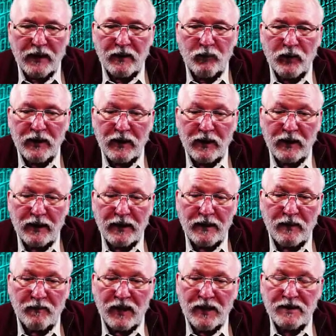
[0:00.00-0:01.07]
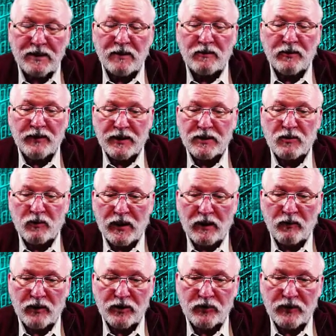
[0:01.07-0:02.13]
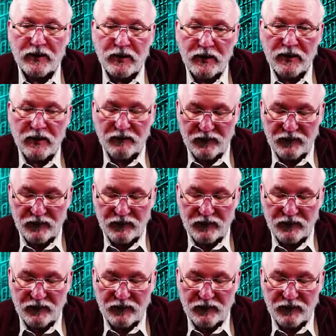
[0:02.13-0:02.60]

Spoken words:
We can get into MySQL this way, which we